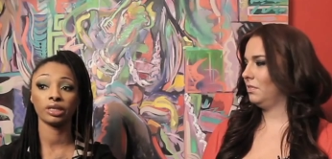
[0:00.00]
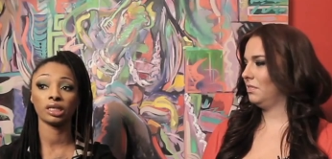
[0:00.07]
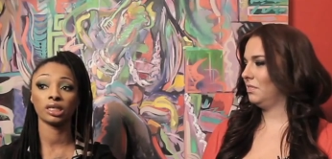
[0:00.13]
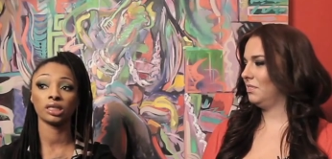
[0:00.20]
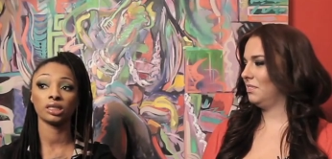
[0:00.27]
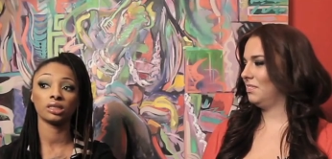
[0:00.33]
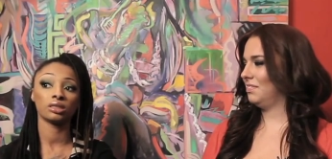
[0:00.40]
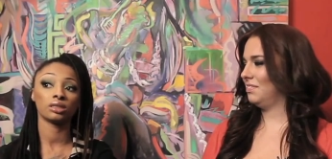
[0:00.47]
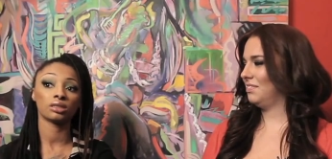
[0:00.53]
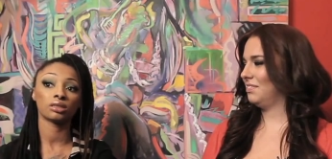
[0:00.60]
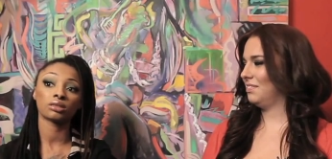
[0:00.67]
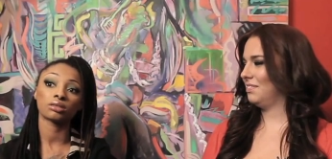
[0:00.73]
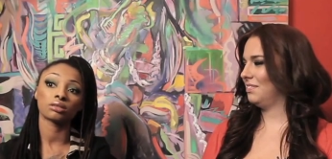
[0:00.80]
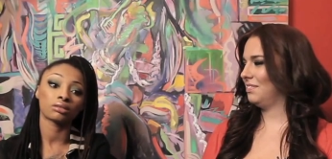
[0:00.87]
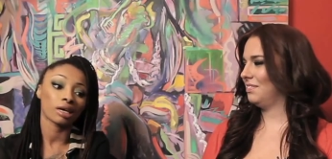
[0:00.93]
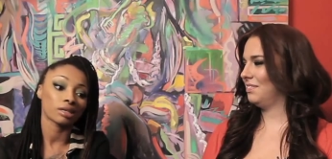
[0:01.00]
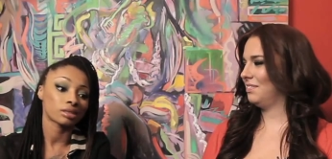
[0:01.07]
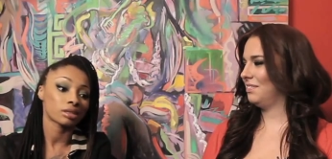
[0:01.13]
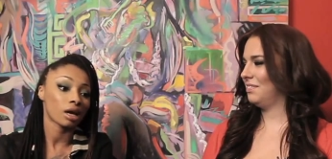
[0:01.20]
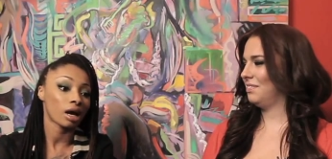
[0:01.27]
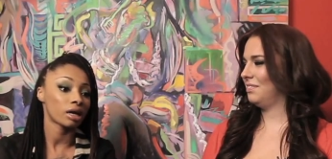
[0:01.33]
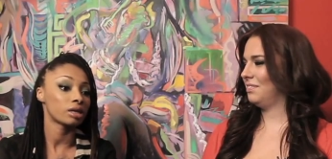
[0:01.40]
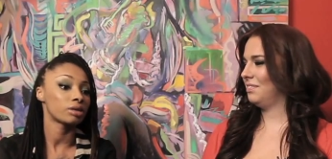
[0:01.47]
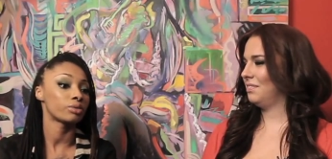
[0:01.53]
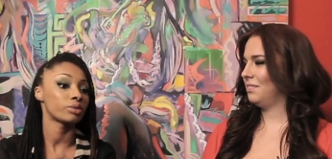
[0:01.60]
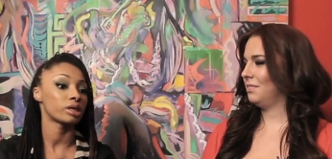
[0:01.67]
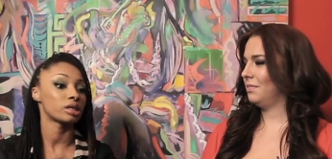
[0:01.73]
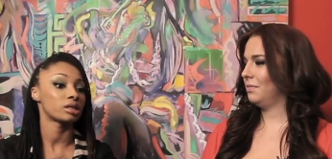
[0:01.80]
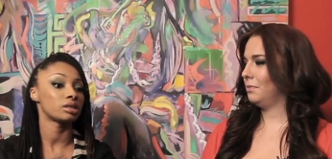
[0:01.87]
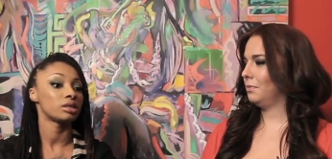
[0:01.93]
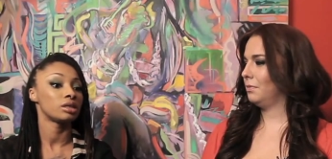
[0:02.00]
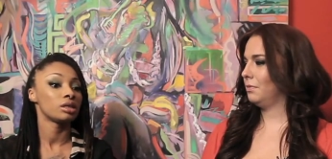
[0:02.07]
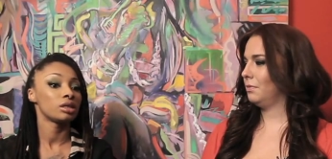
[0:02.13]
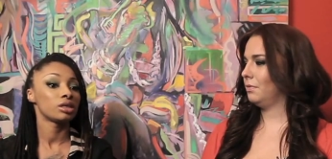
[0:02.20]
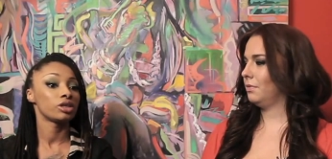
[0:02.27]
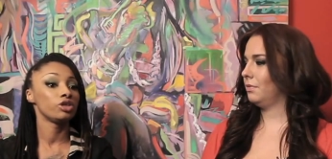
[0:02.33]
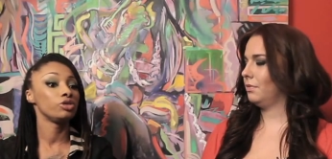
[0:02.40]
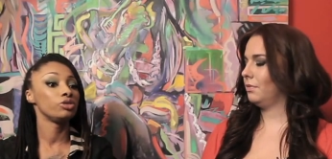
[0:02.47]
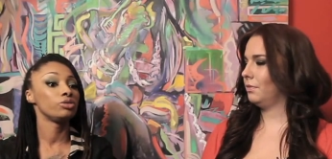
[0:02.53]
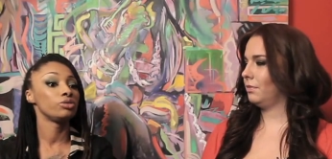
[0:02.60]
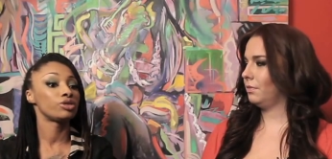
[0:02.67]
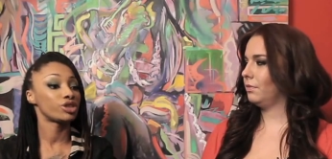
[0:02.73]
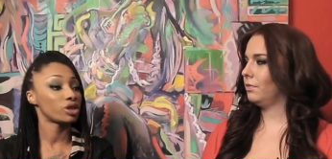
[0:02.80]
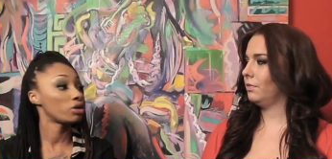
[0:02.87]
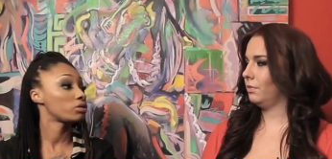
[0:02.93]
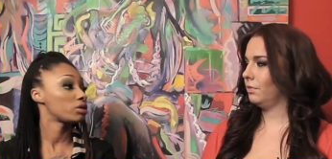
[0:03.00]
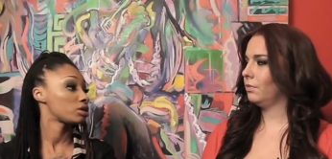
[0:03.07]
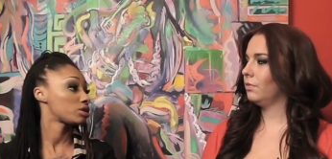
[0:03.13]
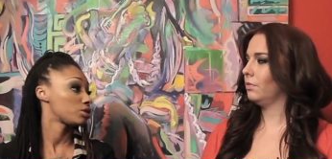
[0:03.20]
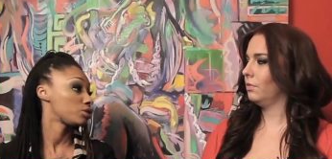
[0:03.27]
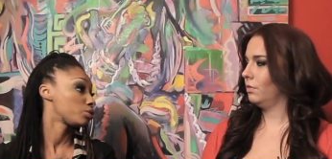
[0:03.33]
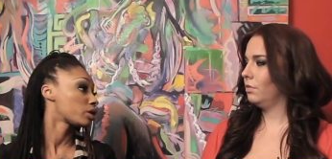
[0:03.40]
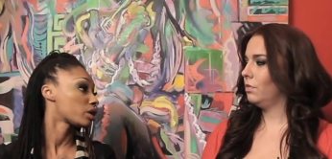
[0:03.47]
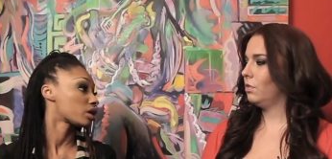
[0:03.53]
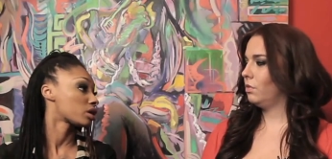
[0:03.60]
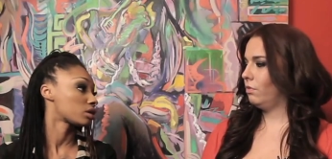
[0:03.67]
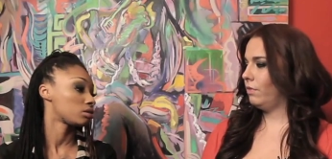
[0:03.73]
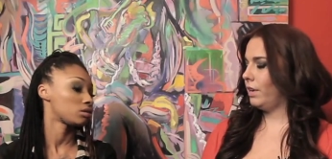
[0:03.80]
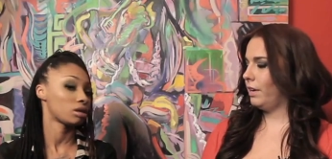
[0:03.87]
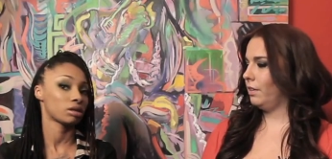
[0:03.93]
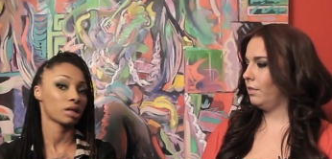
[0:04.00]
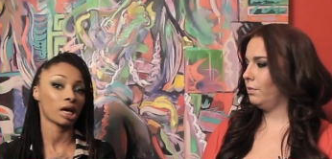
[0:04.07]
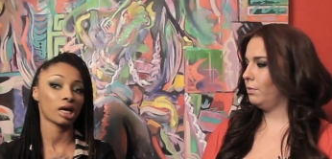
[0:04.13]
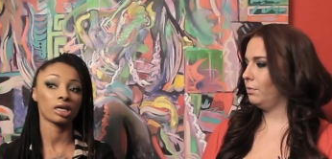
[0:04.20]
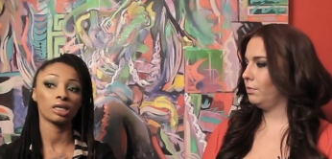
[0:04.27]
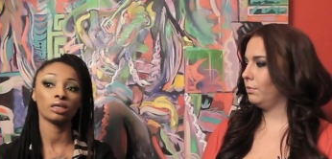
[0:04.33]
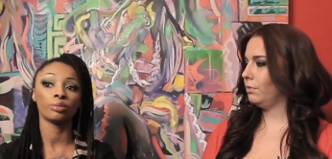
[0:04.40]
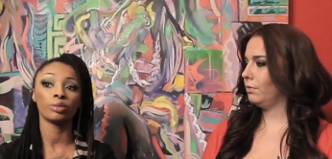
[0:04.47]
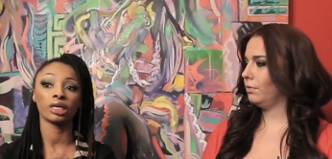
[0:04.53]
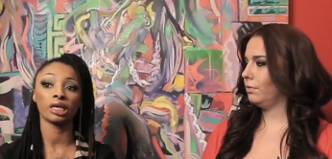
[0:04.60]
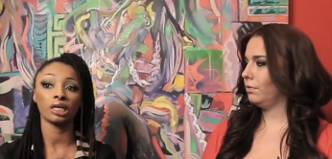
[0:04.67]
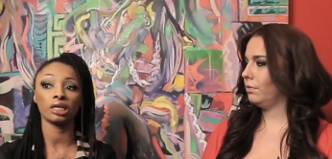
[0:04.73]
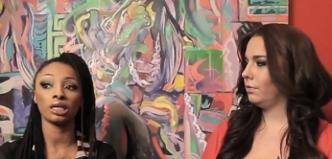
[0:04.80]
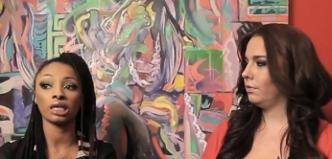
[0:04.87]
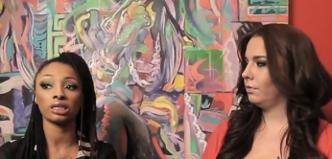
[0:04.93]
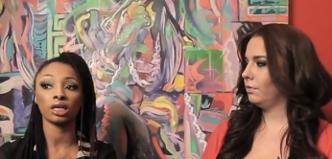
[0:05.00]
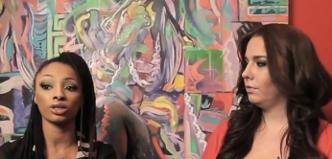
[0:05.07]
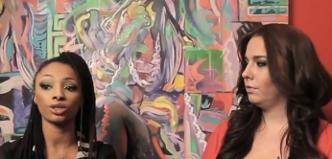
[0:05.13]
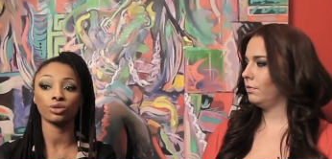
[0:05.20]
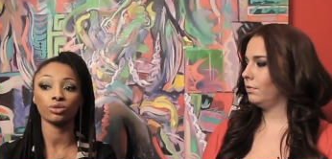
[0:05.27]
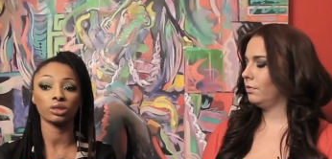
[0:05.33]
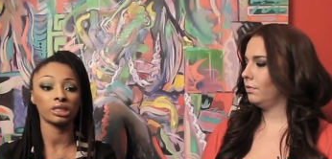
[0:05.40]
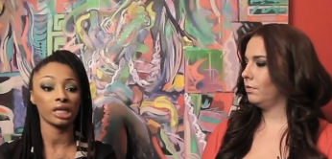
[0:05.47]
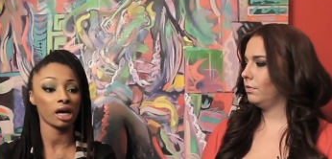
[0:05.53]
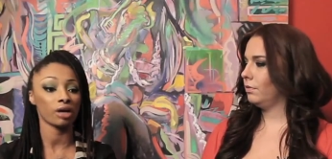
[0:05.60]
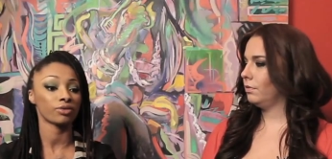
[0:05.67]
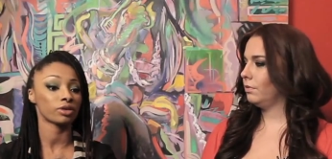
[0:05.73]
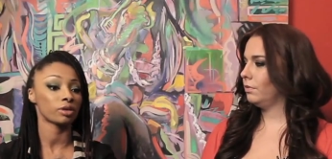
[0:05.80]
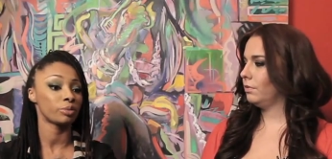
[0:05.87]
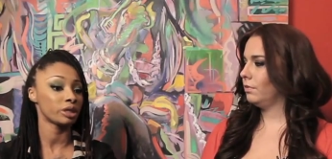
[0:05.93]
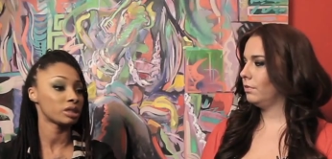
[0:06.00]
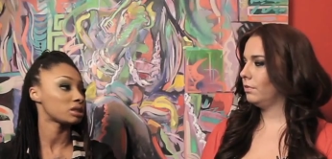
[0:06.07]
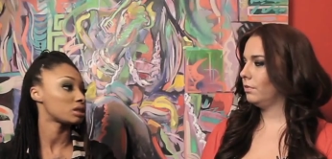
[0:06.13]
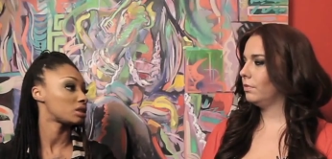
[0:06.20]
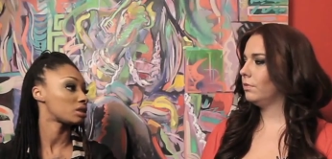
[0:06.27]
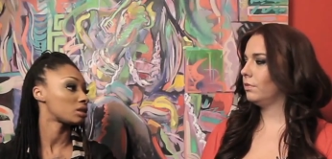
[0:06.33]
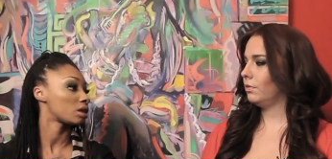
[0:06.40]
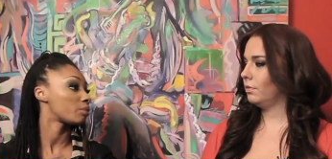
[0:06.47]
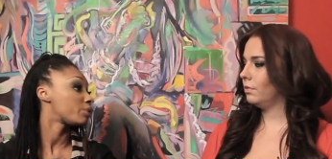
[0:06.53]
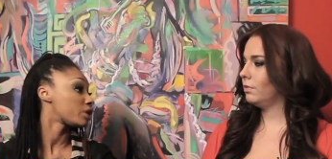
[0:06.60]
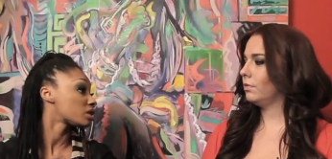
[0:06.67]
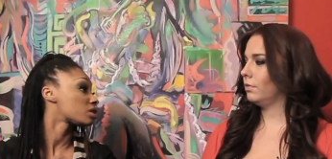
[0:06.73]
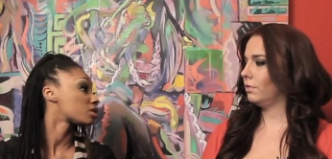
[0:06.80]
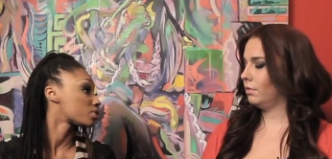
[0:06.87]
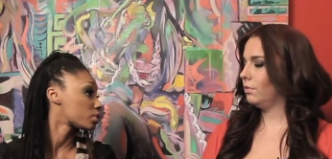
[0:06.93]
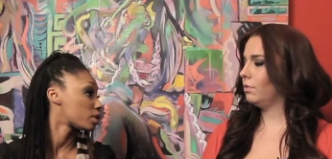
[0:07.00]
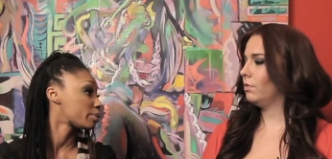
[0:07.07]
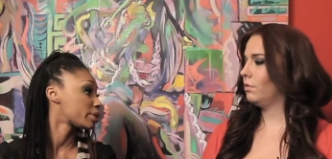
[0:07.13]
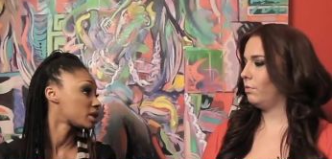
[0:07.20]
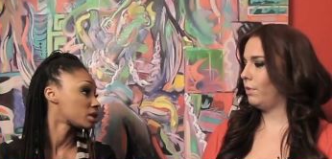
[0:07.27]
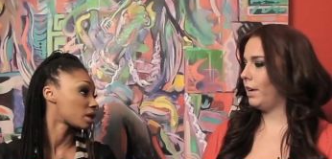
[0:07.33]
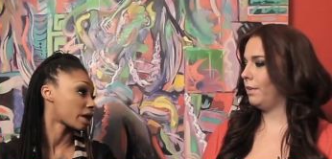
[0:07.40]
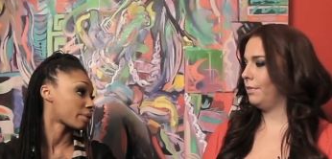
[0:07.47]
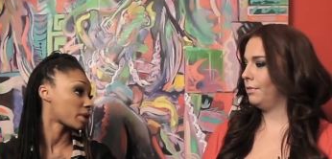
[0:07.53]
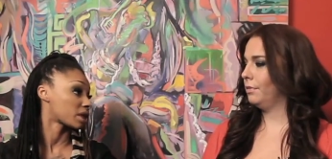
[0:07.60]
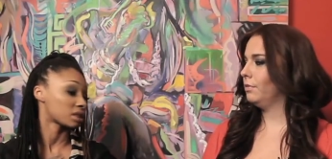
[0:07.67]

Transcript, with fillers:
Speaker 1: but that's kind of what you showed us you were. You right. know, like in the beginning, I thought you was down for the business, a businesswoman right. like